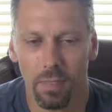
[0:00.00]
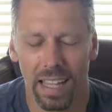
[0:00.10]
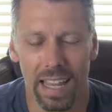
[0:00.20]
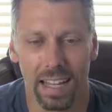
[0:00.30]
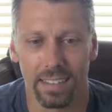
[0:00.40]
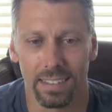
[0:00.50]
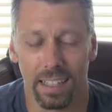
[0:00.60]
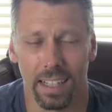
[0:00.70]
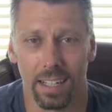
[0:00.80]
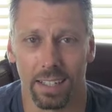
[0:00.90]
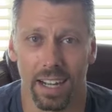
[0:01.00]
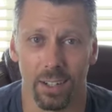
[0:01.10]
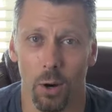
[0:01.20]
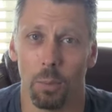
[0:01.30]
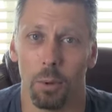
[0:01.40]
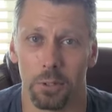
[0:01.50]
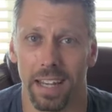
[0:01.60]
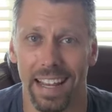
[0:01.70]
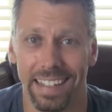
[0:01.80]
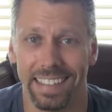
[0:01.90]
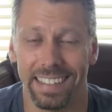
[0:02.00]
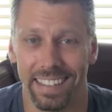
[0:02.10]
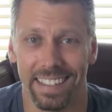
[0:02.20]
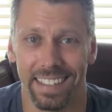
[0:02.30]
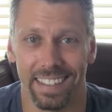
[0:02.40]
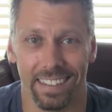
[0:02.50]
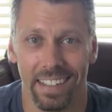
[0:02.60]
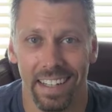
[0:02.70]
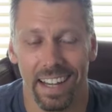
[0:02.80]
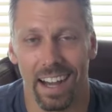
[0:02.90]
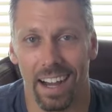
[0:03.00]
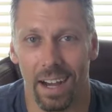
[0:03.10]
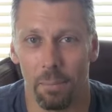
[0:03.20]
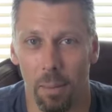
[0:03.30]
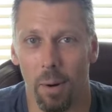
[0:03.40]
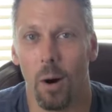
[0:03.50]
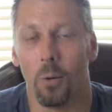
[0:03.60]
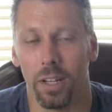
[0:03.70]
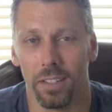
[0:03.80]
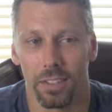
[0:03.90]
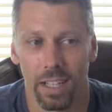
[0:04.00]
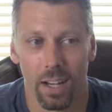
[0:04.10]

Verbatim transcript: and uh, kind of almost ADD, and um, I'm always